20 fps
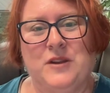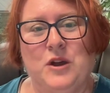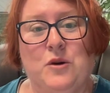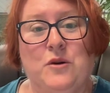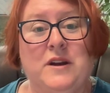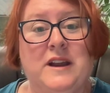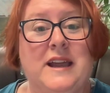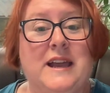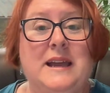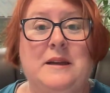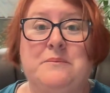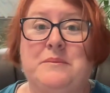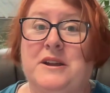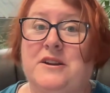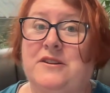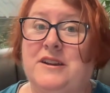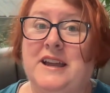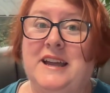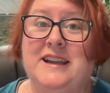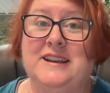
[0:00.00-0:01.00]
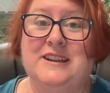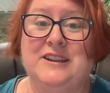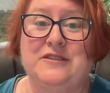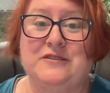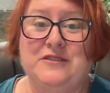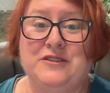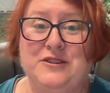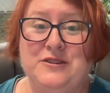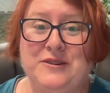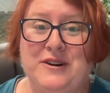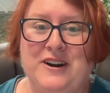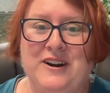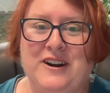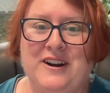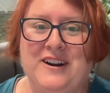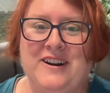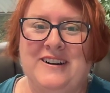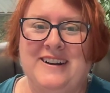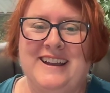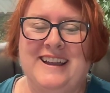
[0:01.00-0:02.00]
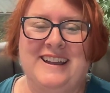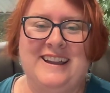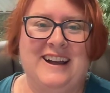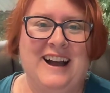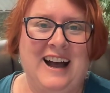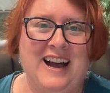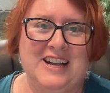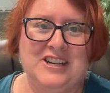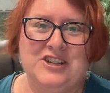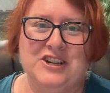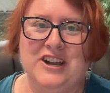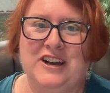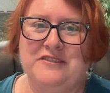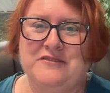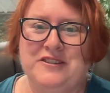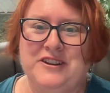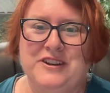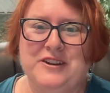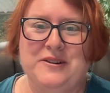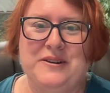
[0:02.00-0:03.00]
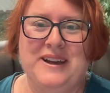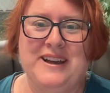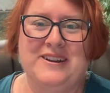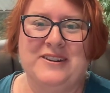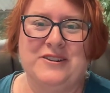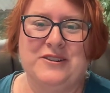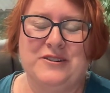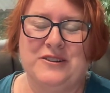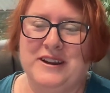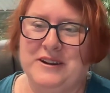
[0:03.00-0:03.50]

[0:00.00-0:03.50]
Or hey, better yet, if you are a hotshot video editor